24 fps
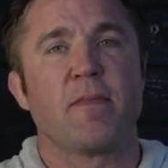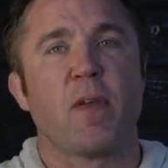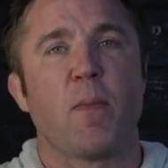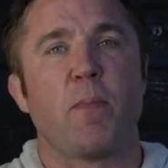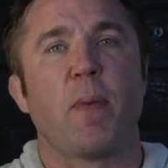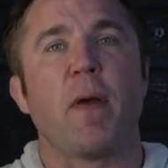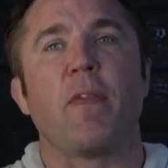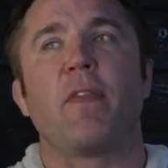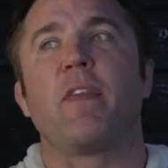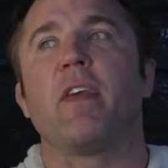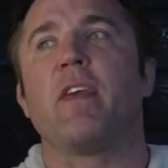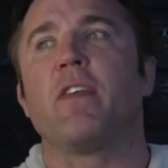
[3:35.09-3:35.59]

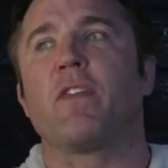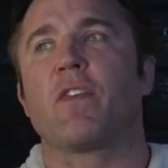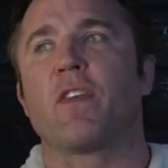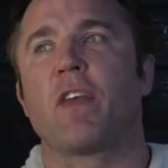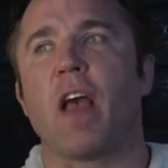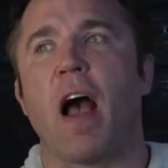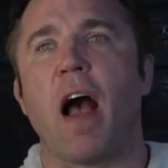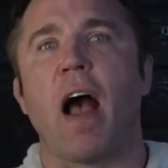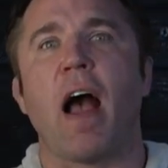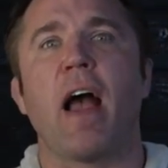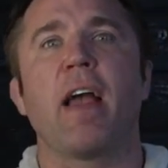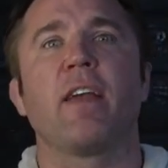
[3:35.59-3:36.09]
But these
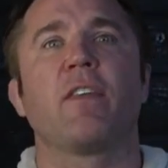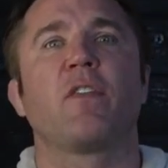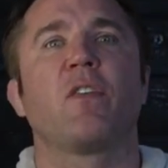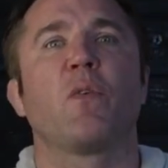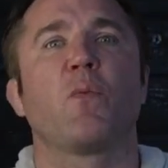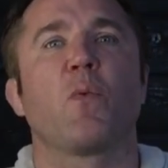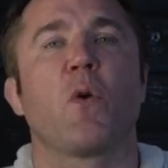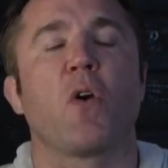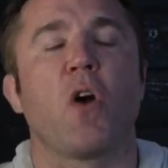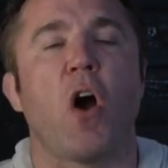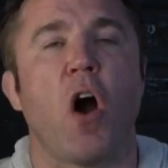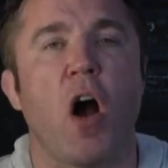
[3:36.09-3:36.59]
guys
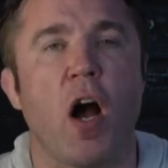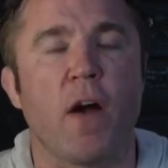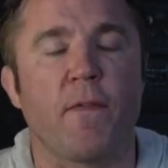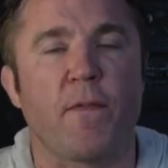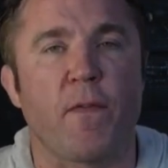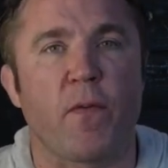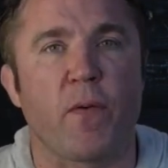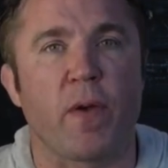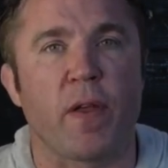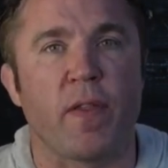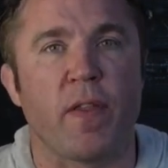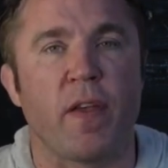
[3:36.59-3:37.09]
that were
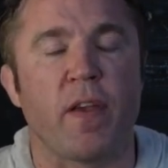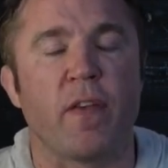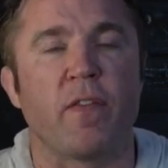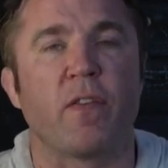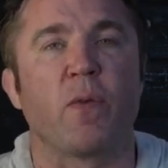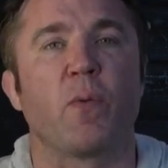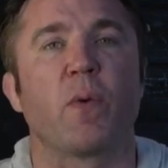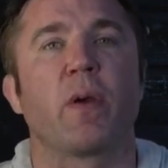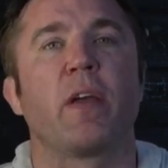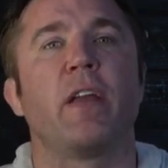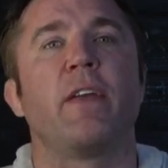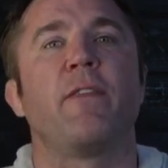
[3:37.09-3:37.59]
offering these,
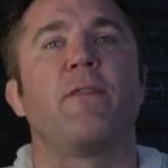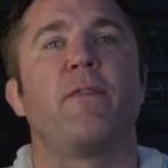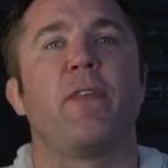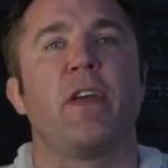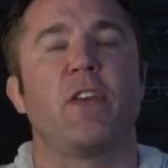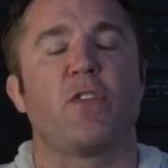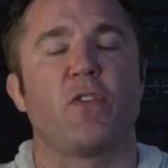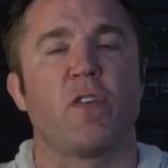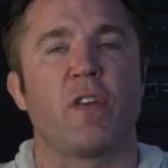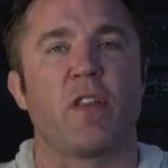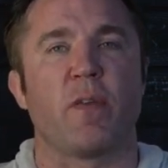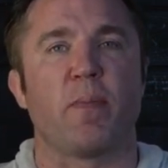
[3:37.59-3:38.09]
that were getting
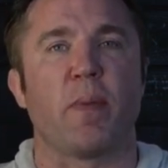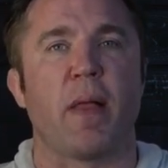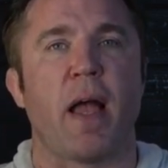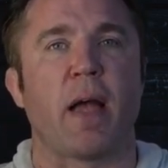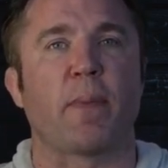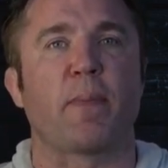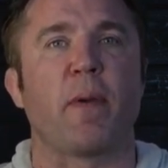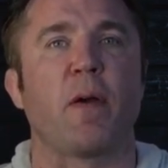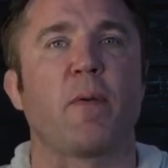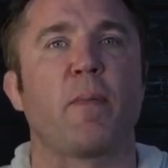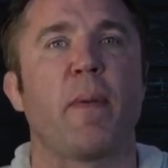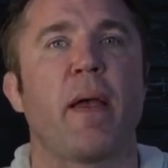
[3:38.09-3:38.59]
featured in the
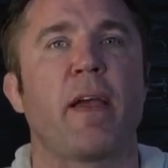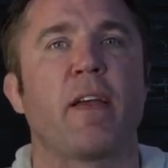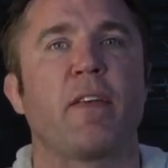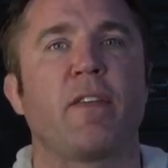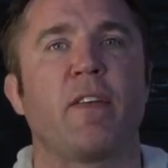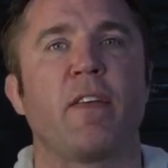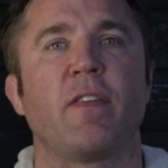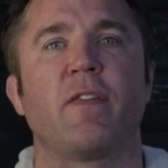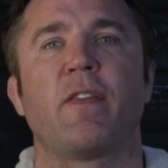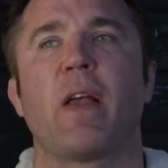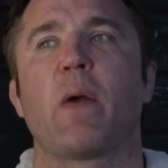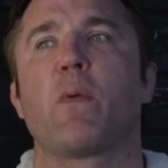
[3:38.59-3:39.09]
Black Belt
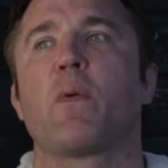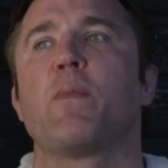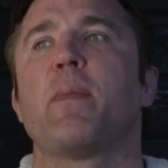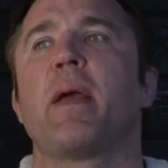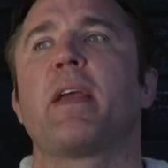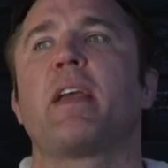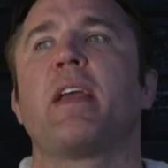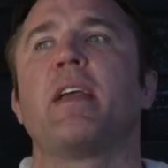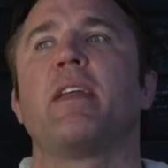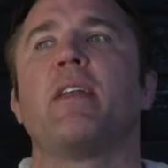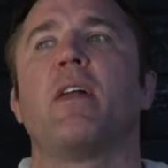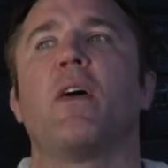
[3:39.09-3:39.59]
Magazines, they were
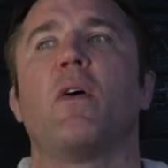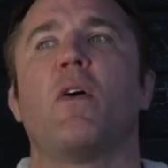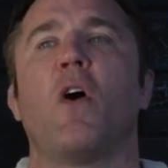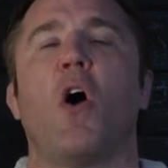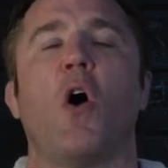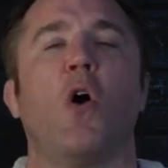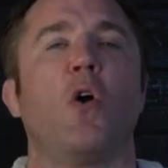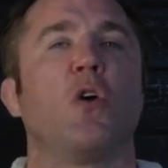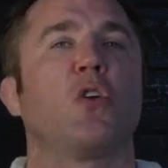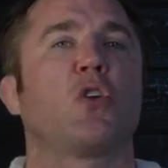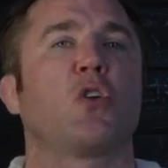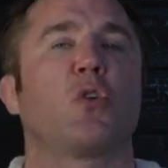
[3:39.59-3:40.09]
making
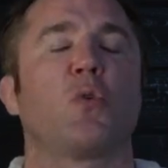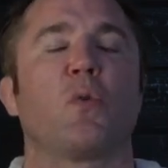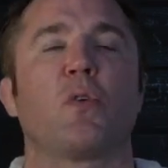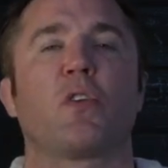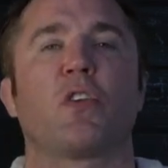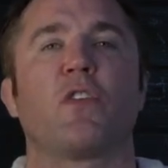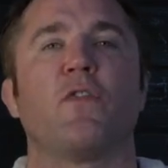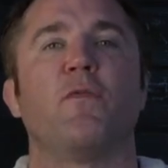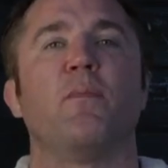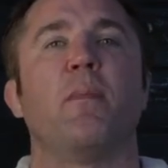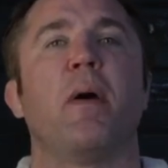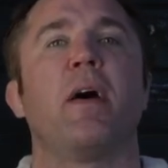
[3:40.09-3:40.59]
all
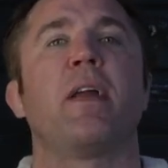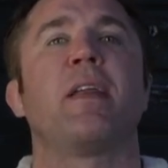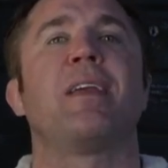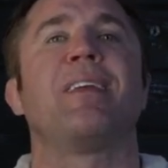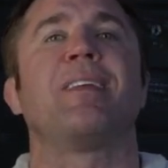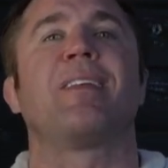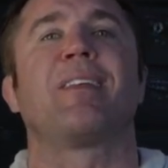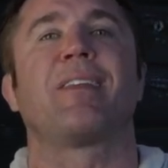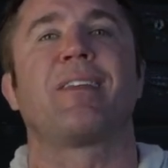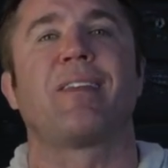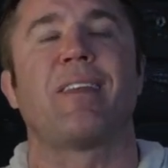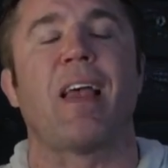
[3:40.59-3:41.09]
sorts of
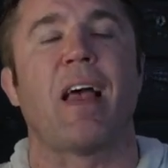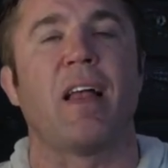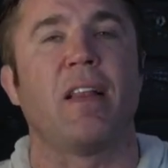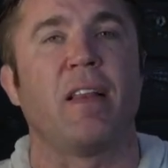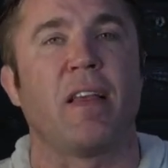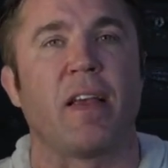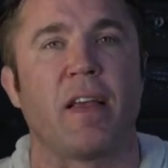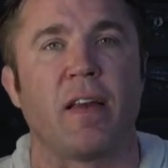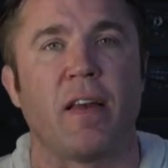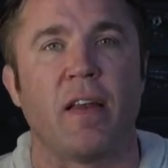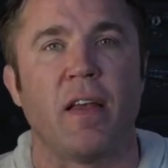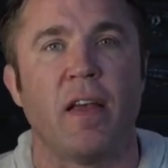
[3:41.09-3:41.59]
money
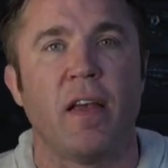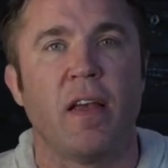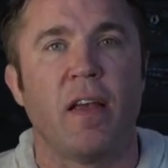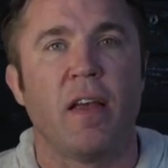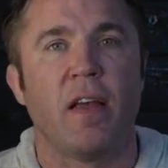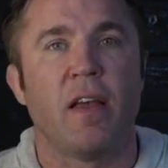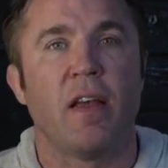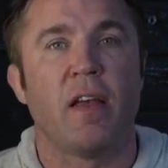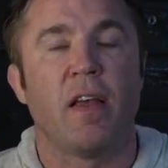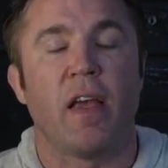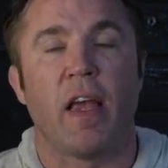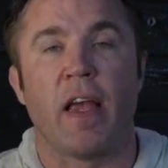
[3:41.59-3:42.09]
selling
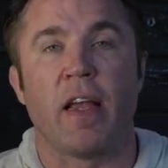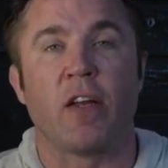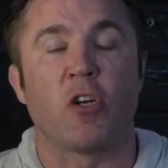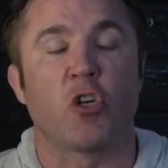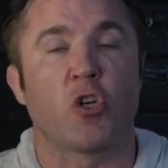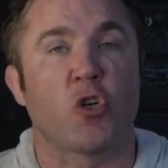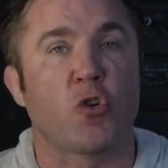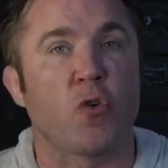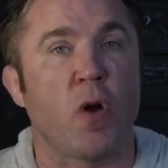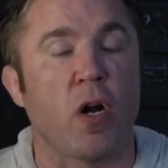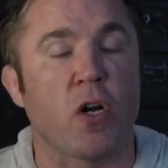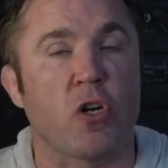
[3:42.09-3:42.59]

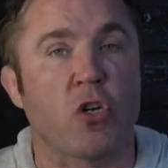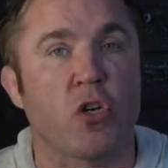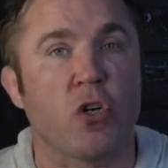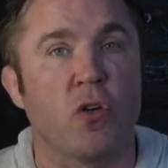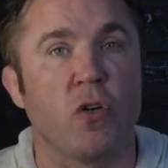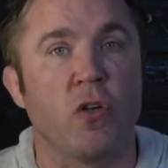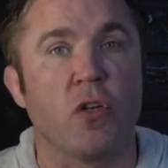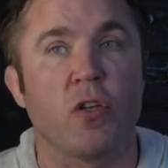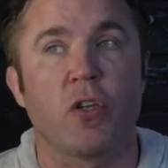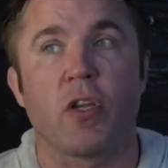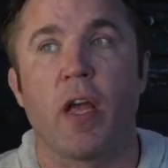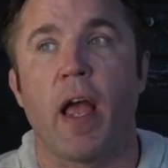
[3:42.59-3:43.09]

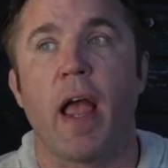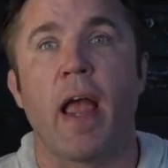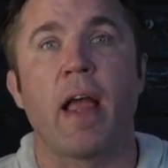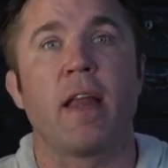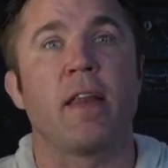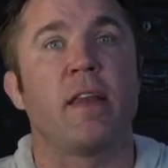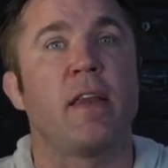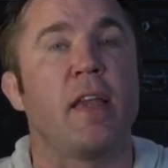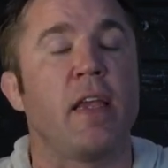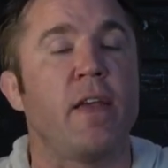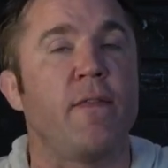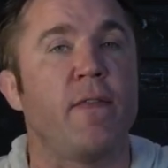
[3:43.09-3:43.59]
instructionals
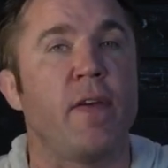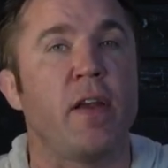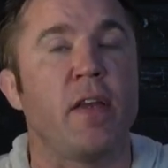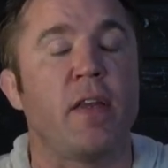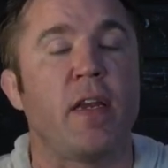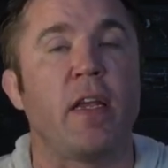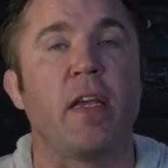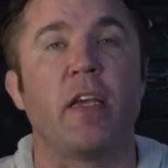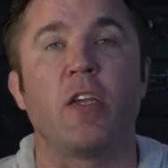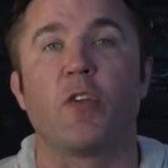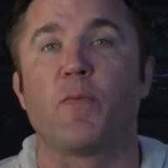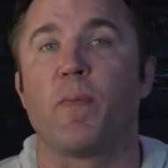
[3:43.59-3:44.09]
and
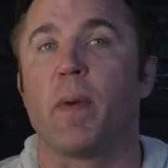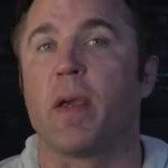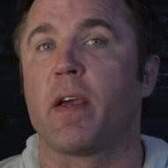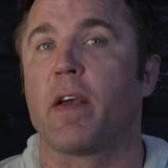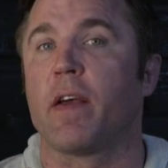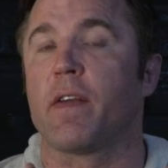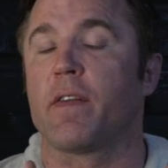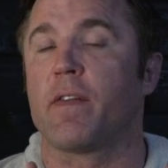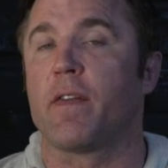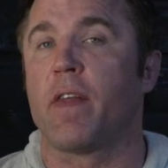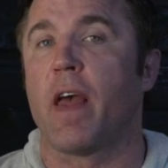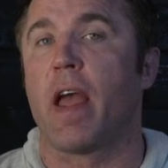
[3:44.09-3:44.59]
DVDs
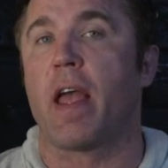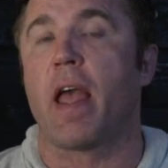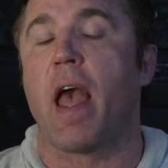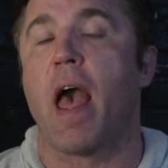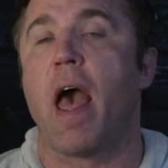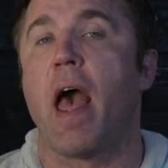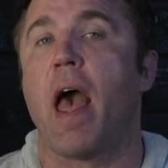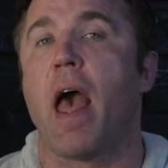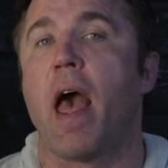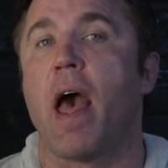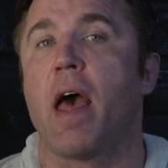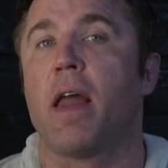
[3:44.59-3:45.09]
because they
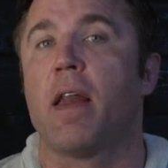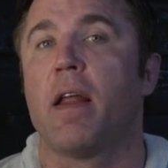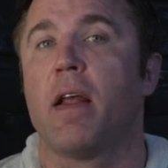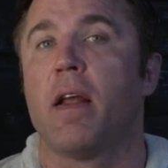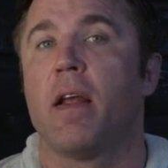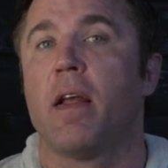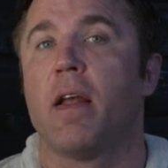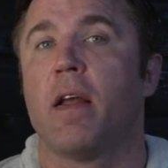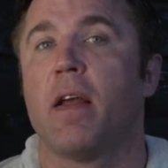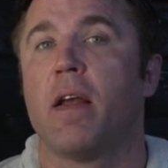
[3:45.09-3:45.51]
had